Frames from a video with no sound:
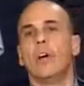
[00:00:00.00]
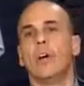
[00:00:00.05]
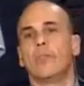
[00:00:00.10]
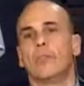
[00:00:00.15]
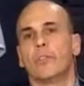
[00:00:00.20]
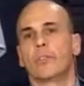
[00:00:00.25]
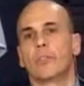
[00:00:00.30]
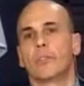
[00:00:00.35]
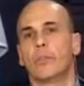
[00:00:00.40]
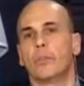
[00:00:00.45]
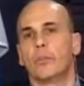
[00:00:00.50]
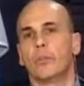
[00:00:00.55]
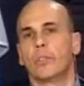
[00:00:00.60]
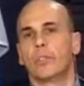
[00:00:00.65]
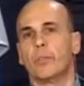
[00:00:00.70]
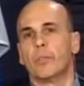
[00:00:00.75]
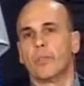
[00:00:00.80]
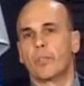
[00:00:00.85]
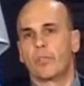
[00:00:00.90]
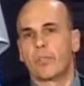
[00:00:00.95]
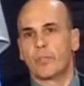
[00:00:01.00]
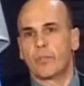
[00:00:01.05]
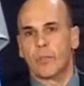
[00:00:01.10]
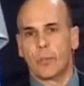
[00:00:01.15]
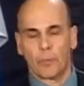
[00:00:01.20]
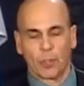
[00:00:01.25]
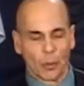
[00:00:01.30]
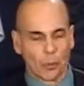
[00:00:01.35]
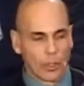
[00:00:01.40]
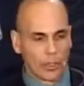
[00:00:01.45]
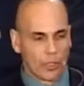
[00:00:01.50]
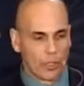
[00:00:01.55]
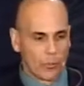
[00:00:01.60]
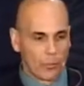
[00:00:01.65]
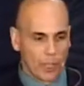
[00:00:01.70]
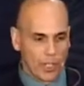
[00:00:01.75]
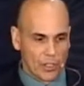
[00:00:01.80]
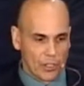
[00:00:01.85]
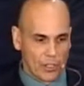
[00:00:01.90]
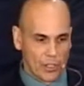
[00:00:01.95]
for schools to visit from the Quinte
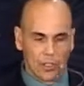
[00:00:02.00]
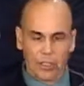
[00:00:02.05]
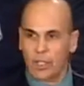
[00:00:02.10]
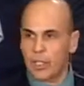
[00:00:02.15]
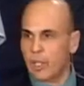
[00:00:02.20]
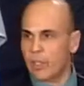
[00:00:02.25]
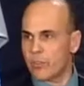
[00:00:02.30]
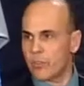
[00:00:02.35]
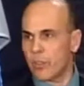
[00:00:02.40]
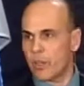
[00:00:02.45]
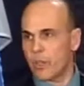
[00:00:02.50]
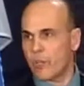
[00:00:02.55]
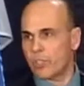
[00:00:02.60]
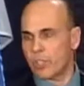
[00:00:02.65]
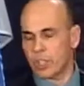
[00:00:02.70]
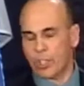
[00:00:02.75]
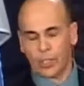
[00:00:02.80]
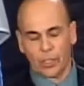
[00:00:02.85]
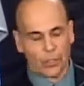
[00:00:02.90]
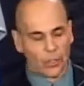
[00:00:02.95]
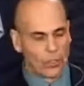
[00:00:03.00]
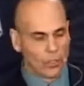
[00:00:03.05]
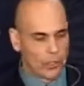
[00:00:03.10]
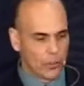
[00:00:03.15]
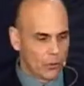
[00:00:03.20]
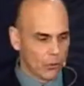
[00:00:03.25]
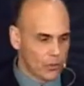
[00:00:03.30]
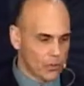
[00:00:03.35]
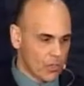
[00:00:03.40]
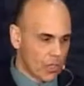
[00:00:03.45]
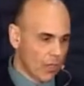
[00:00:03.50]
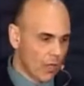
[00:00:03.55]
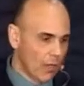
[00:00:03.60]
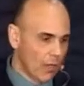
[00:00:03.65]
region, and that's obviously good news.